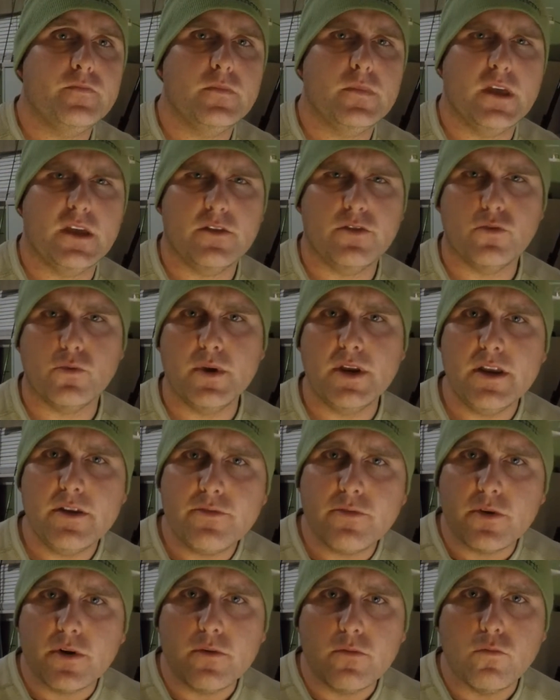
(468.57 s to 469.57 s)
like 3
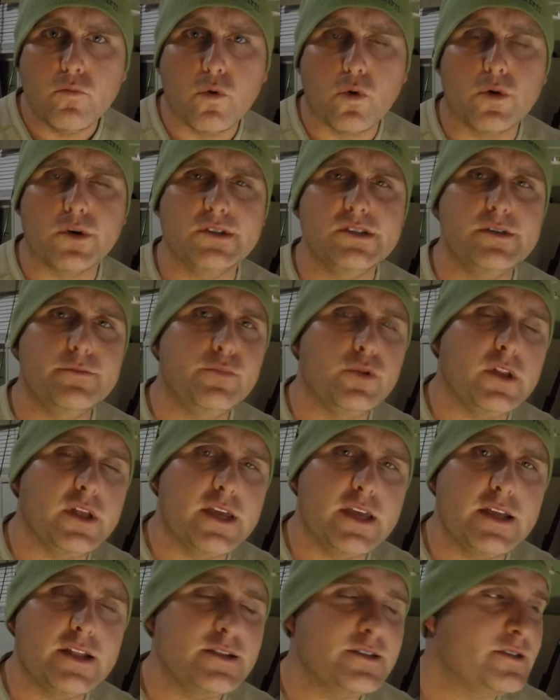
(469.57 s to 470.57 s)
different warranty
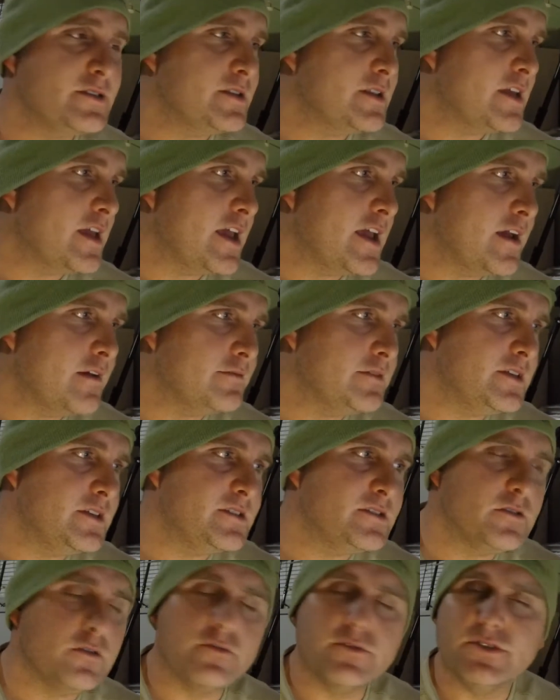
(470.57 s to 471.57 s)
plans. They have the
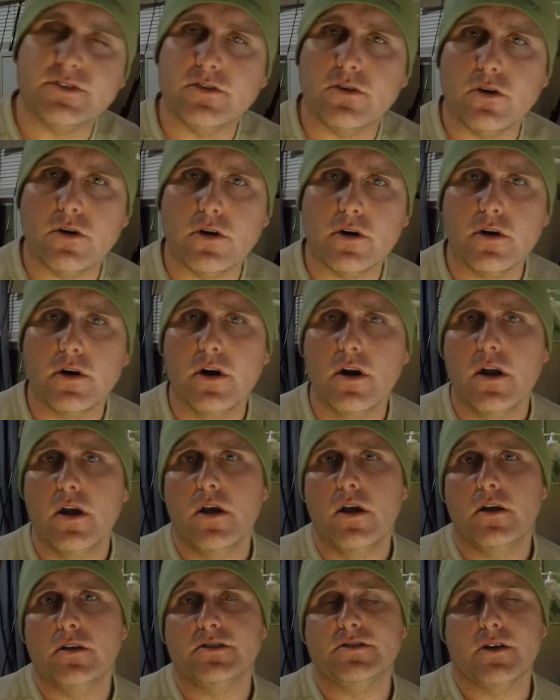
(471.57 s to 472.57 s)
Silver Star
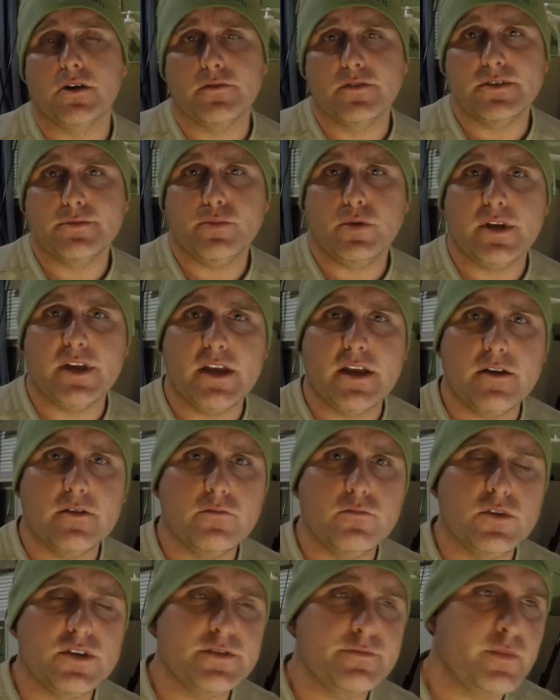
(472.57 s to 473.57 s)
service
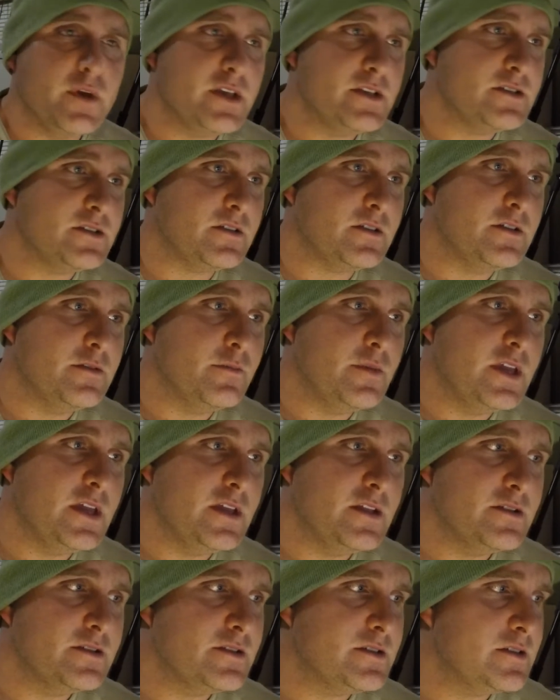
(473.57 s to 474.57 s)
plan, which basically
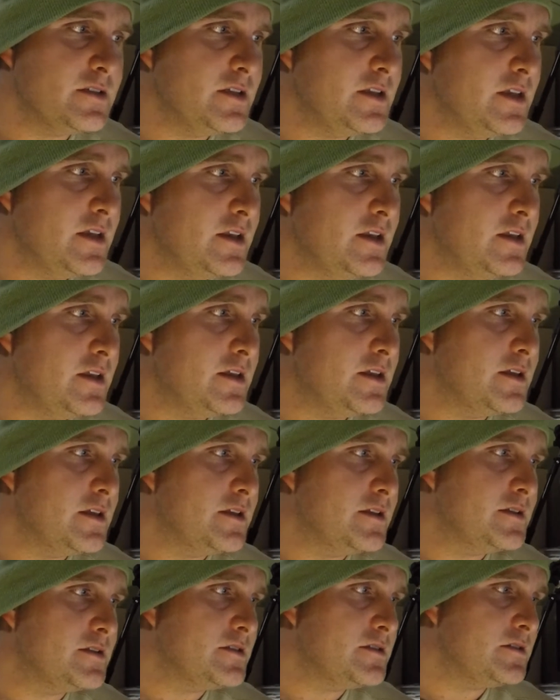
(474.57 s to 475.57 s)
means it
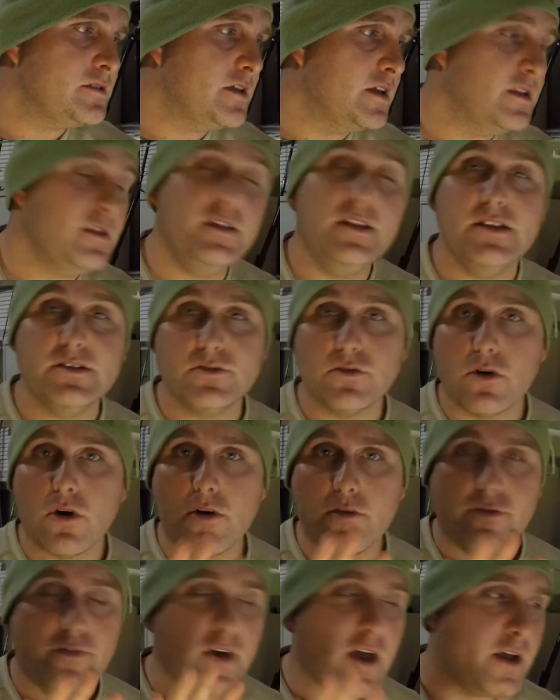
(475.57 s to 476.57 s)
is, and these are
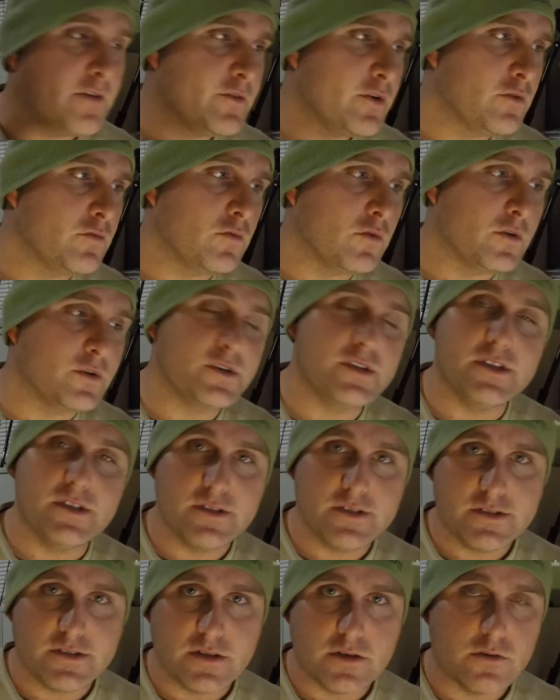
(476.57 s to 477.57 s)
all 5-year
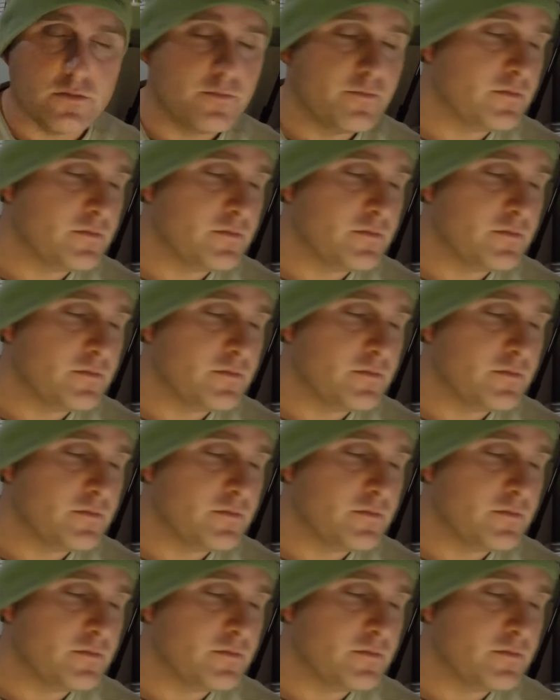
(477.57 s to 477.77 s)
warranties, so